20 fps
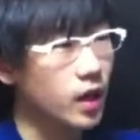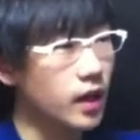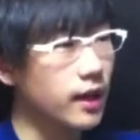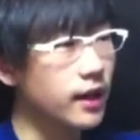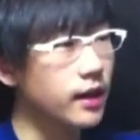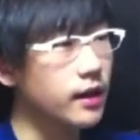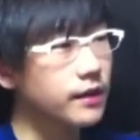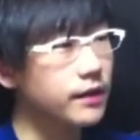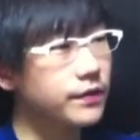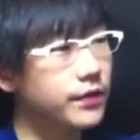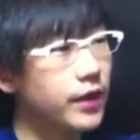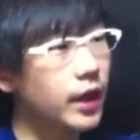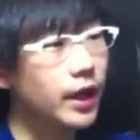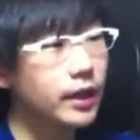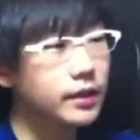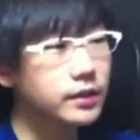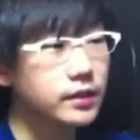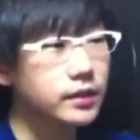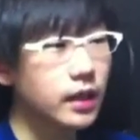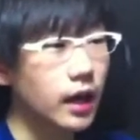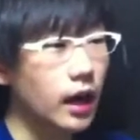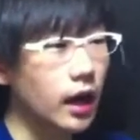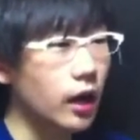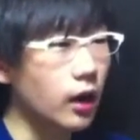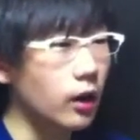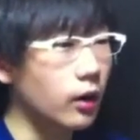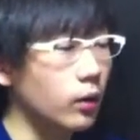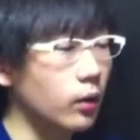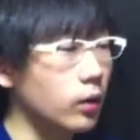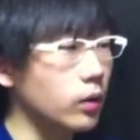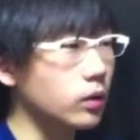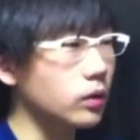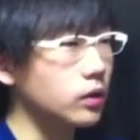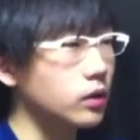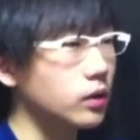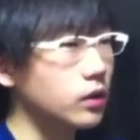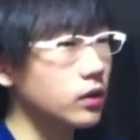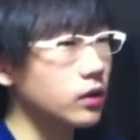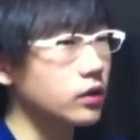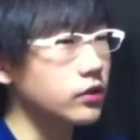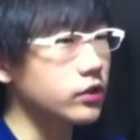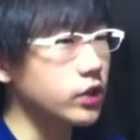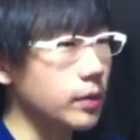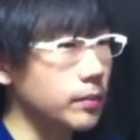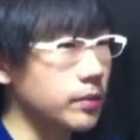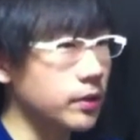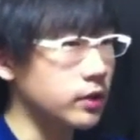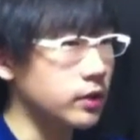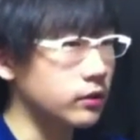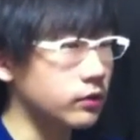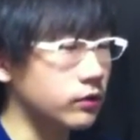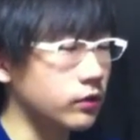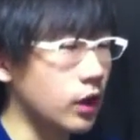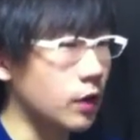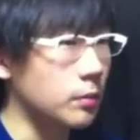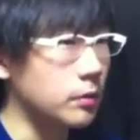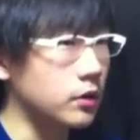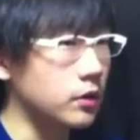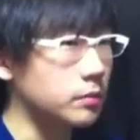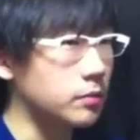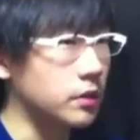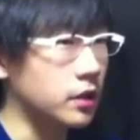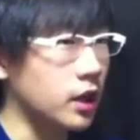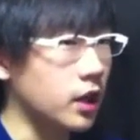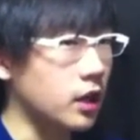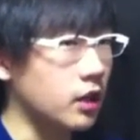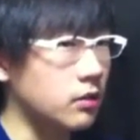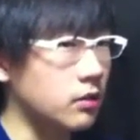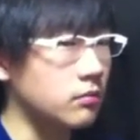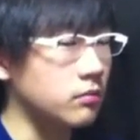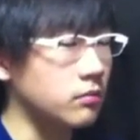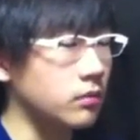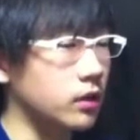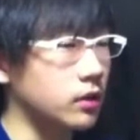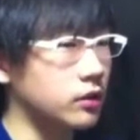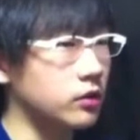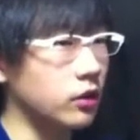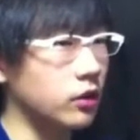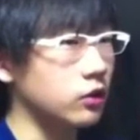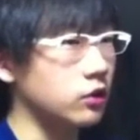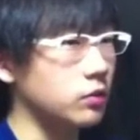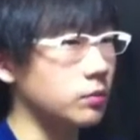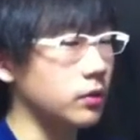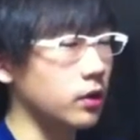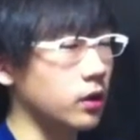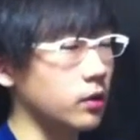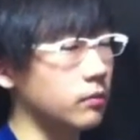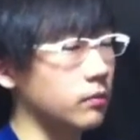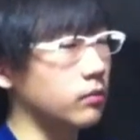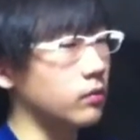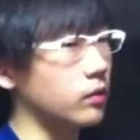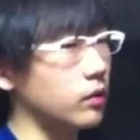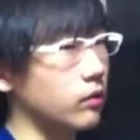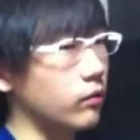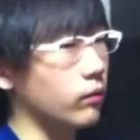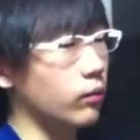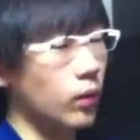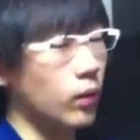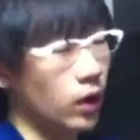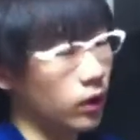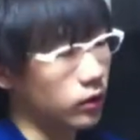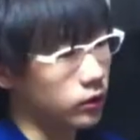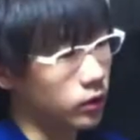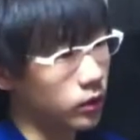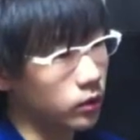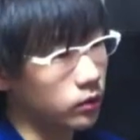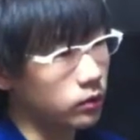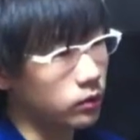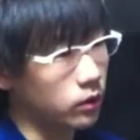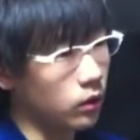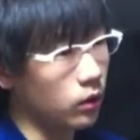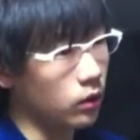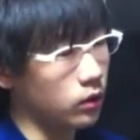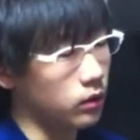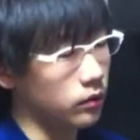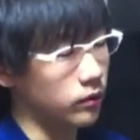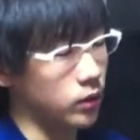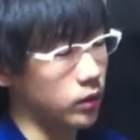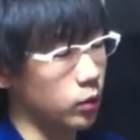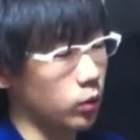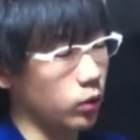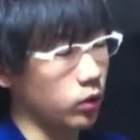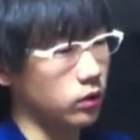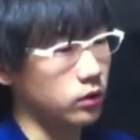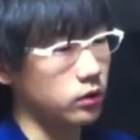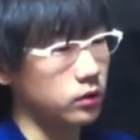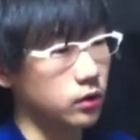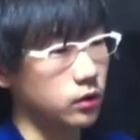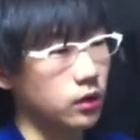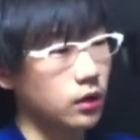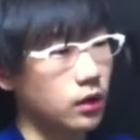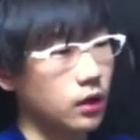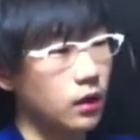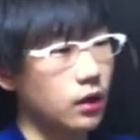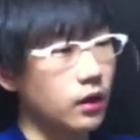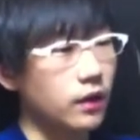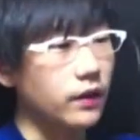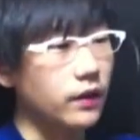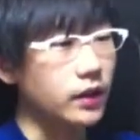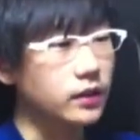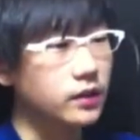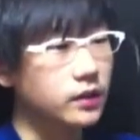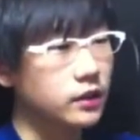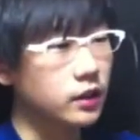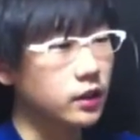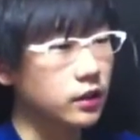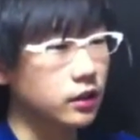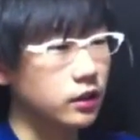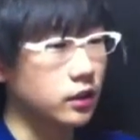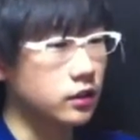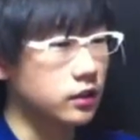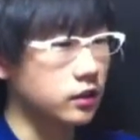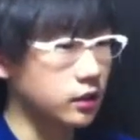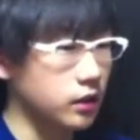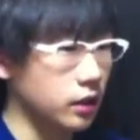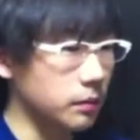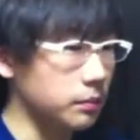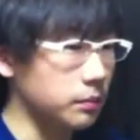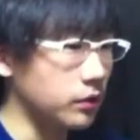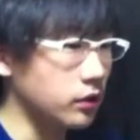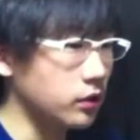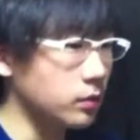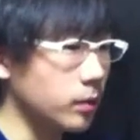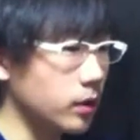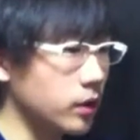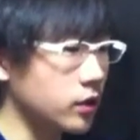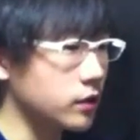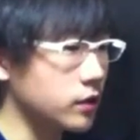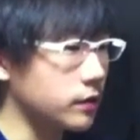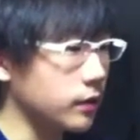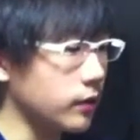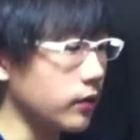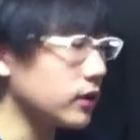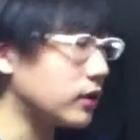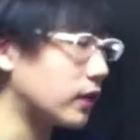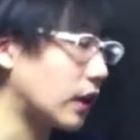and that's how Japanese ramen started to become well known all over the world. Not just that it's simple, but it's very